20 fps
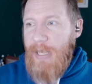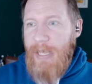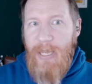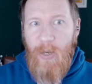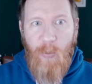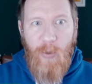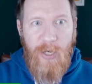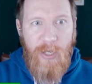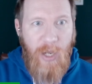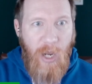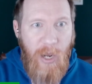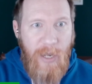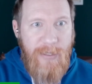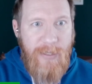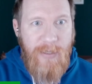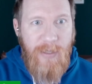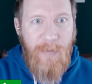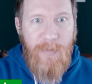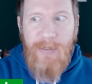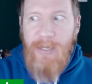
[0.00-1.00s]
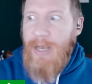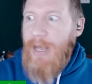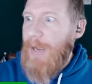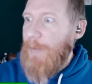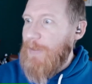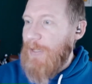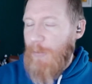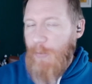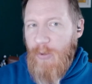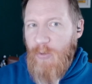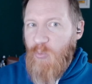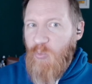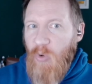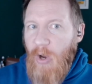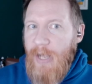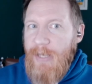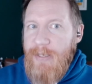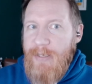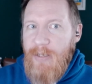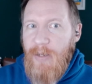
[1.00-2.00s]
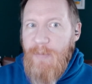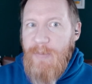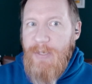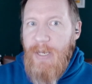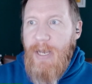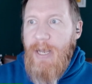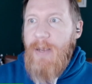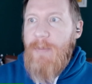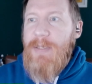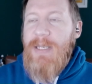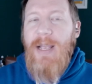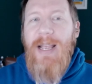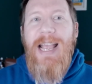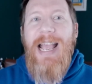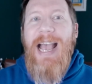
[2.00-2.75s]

It would cut sometimes. It would run sometimes.